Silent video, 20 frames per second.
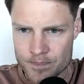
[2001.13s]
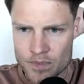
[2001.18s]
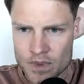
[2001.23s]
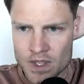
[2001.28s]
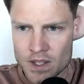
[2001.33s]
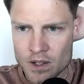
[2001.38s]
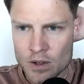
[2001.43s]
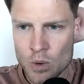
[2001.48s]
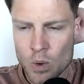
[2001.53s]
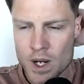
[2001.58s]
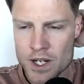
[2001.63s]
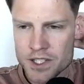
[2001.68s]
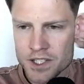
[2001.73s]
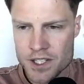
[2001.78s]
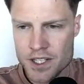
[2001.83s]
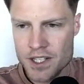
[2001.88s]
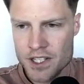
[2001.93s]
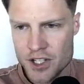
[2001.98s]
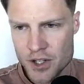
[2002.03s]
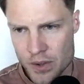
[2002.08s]
Question:
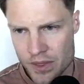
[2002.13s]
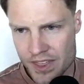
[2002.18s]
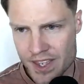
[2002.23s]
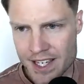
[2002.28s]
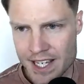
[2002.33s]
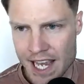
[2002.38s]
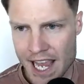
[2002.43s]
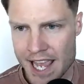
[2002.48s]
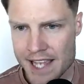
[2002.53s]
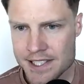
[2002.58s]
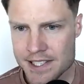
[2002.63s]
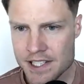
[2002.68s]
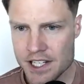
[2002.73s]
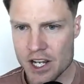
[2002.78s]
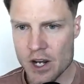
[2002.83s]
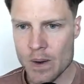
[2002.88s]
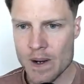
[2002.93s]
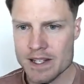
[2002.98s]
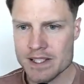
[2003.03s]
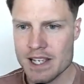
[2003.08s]
do you think SEO
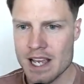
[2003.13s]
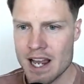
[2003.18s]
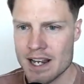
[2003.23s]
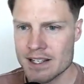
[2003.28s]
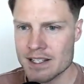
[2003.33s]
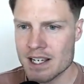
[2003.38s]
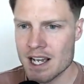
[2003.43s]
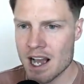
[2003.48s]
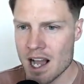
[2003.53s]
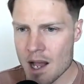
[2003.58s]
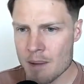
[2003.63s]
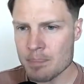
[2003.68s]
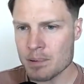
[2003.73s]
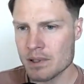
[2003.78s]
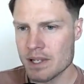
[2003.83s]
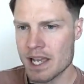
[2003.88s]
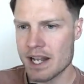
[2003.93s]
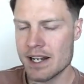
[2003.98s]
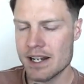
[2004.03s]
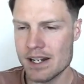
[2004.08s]
has gotten
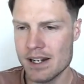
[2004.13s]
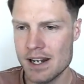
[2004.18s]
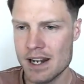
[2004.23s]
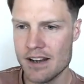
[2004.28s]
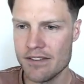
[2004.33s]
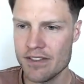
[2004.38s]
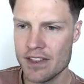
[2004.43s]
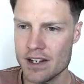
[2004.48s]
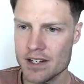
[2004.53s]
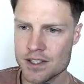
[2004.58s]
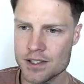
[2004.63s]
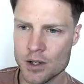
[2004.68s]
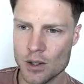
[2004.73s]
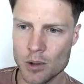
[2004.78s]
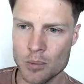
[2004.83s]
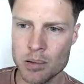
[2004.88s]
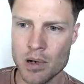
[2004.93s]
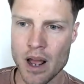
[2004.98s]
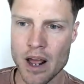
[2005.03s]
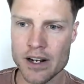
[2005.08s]
complicated enough that a solo
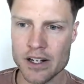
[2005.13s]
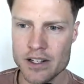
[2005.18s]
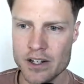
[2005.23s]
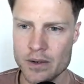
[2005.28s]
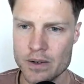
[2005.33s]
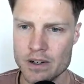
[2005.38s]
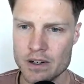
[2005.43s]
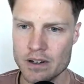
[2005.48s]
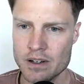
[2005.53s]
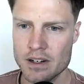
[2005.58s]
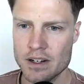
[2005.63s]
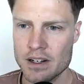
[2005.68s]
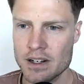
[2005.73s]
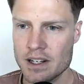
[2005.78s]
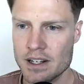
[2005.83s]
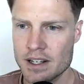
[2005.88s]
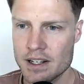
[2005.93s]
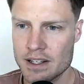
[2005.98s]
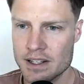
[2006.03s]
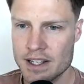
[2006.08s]
product owner
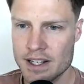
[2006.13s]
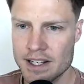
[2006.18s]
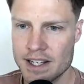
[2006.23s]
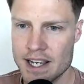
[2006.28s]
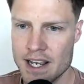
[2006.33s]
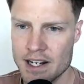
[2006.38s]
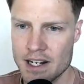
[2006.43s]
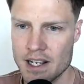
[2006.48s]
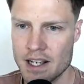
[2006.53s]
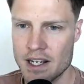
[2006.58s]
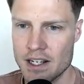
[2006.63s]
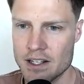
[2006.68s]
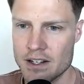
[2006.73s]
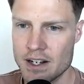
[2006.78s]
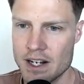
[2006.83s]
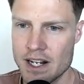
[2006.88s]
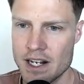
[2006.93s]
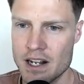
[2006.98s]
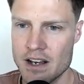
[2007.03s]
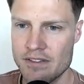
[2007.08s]
can get good
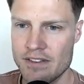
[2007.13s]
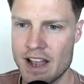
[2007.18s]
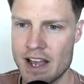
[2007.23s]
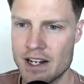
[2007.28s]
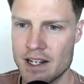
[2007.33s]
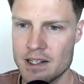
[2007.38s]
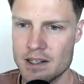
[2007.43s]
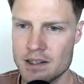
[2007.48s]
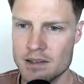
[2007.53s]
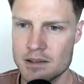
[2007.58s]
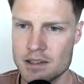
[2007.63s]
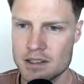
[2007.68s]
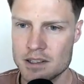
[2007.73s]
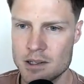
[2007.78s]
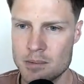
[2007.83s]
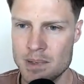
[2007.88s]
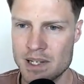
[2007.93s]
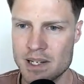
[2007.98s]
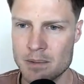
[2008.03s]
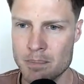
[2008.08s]
enough at it to
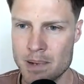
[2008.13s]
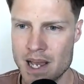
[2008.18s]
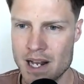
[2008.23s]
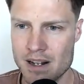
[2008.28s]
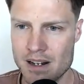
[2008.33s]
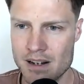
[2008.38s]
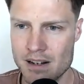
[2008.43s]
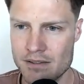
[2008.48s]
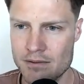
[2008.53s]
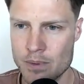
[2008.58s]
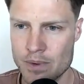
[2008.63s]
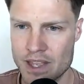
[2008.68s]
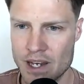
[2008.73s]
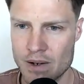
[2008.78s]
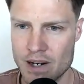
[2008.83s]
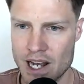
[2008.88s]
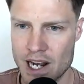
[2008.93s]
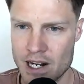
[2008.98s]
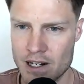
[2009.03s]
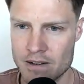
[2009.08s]
be competitive without
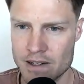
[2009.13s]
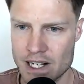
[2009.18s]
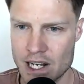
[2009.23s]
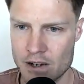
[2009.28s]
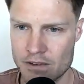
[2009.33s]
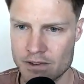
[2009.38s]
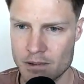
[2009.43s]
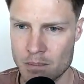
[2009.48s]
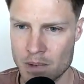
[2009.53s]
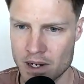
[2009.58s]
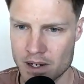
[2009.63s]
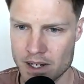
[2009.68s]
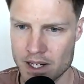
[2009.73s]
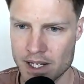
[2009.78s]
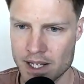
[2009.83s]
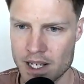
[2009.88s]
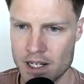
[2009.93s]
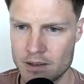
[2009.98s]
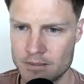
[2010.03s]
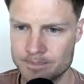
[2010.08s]
hiring out for marketing
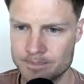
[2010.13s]
help?